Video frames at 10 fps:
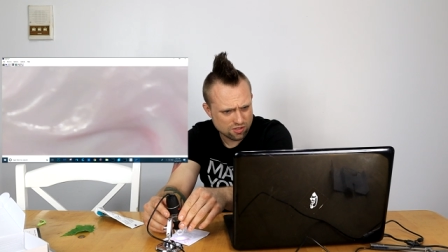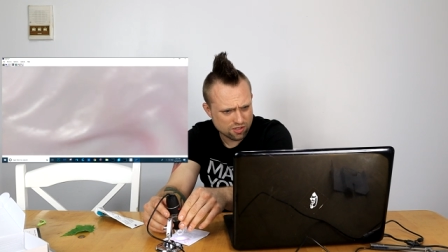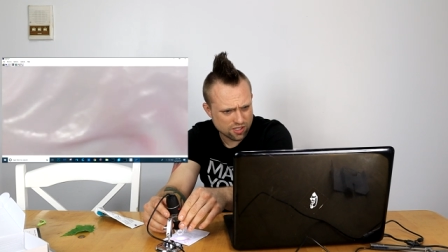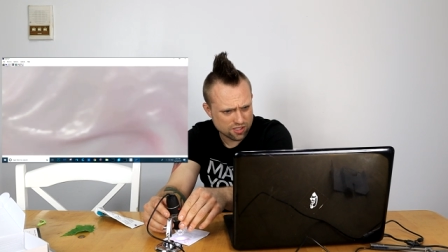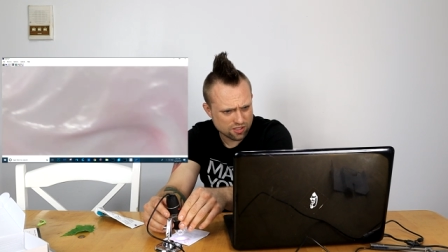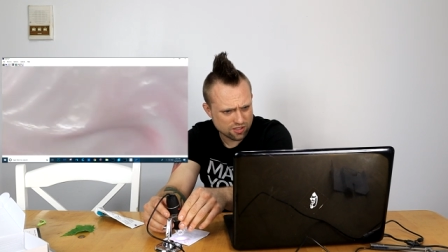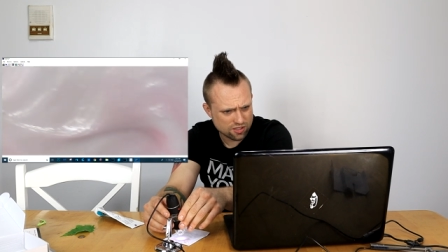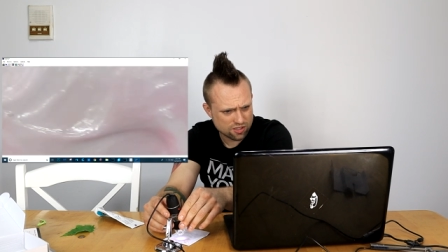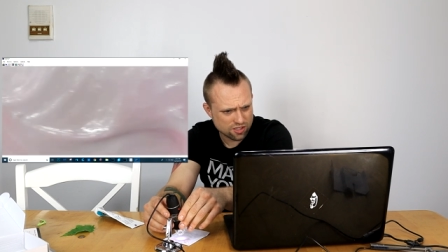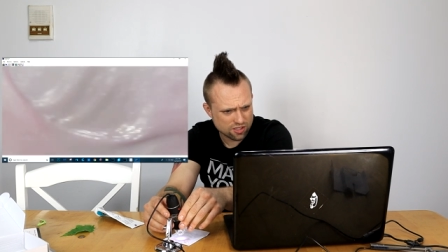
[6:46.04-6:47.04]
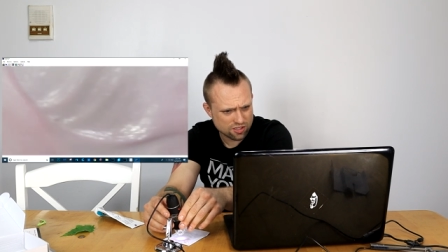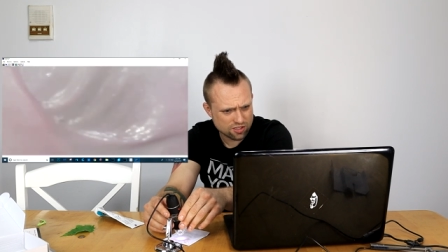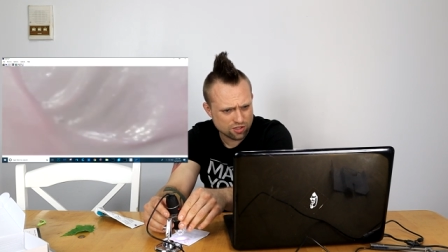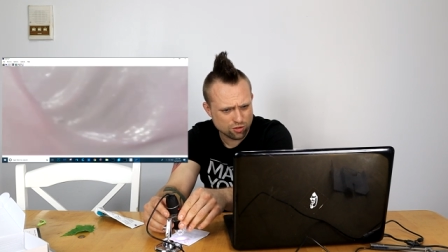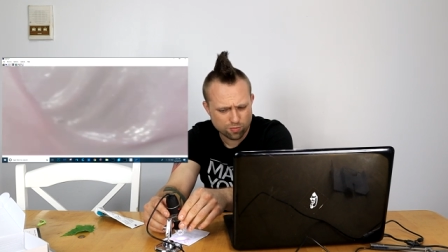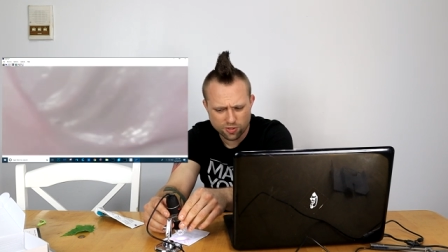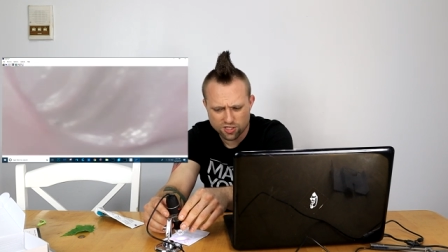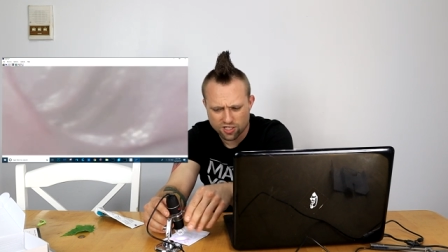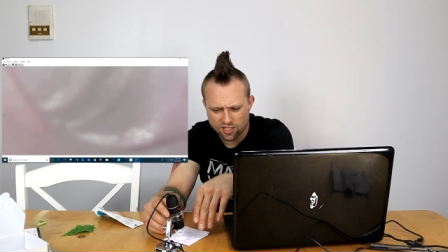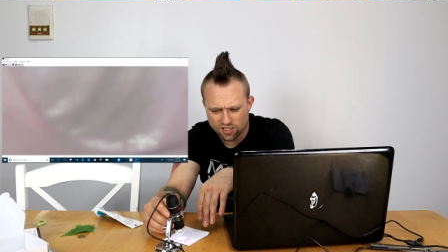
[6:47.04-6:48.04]
Okay, so let's check this.
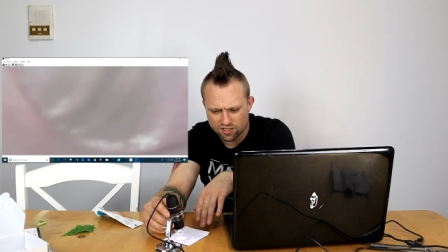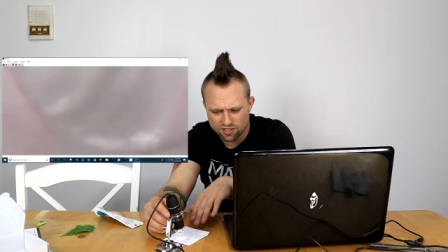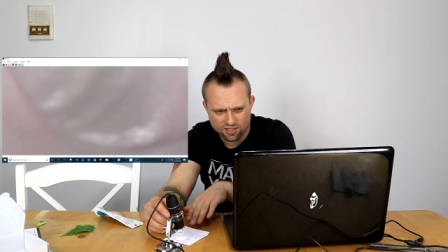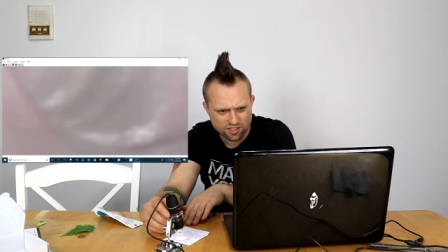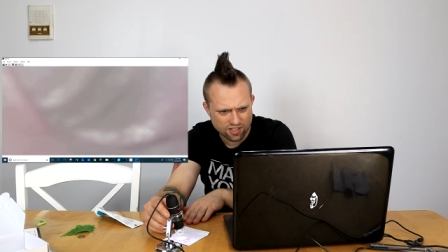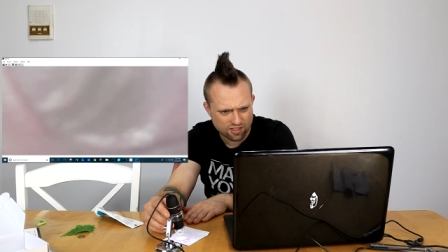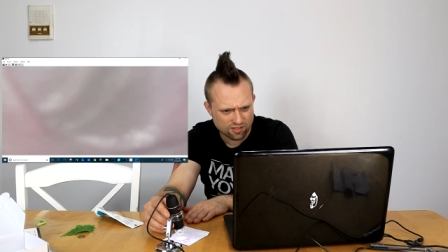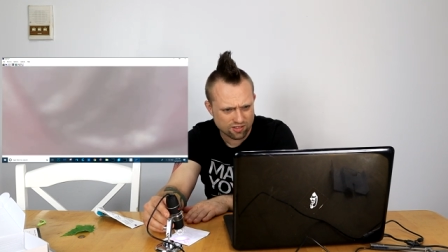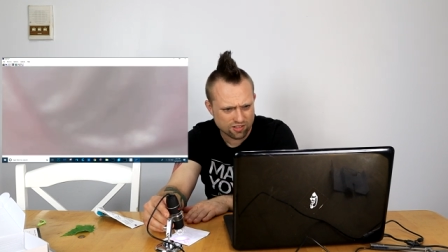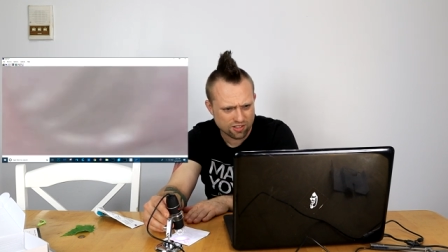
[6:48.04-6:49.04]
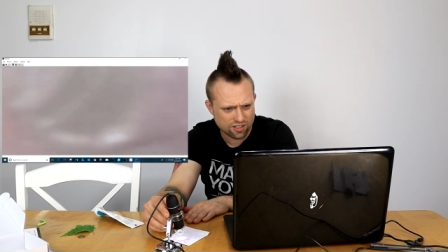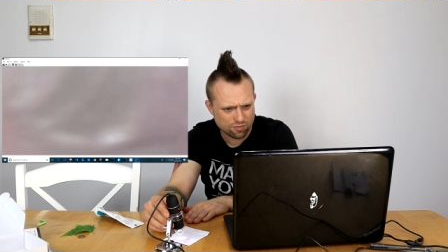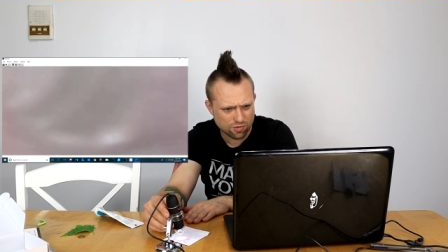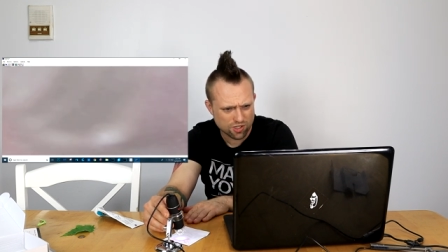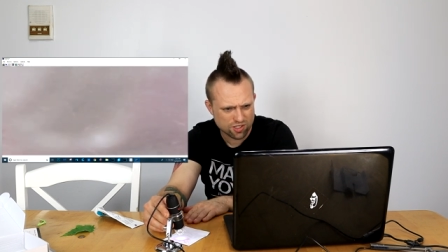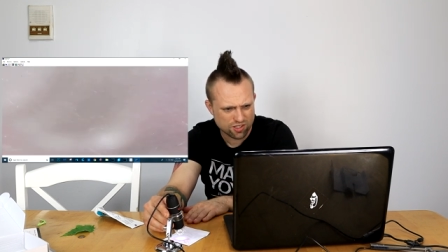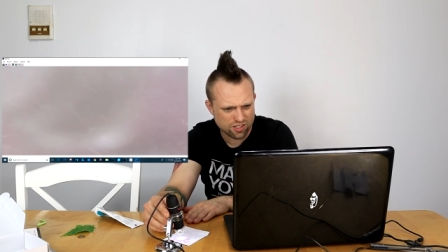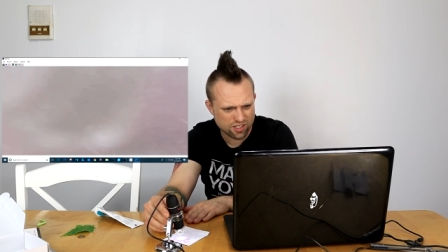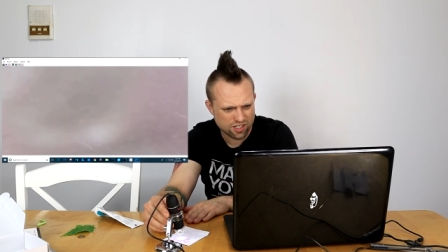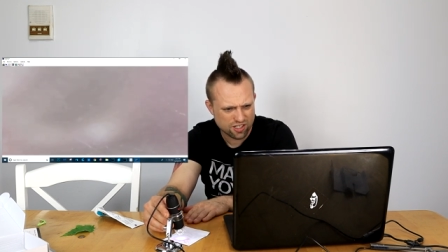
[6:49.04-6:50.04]
Toothpaste kinda kinda look like much
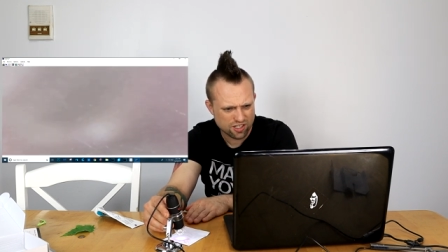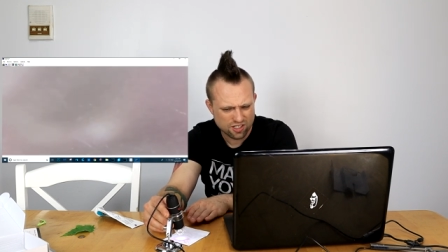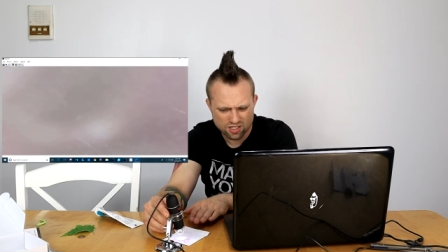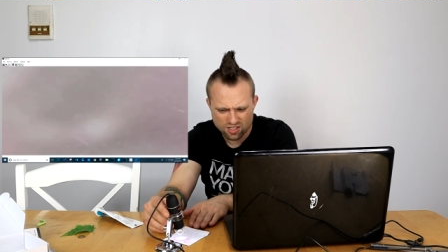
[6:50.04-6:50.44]
under here.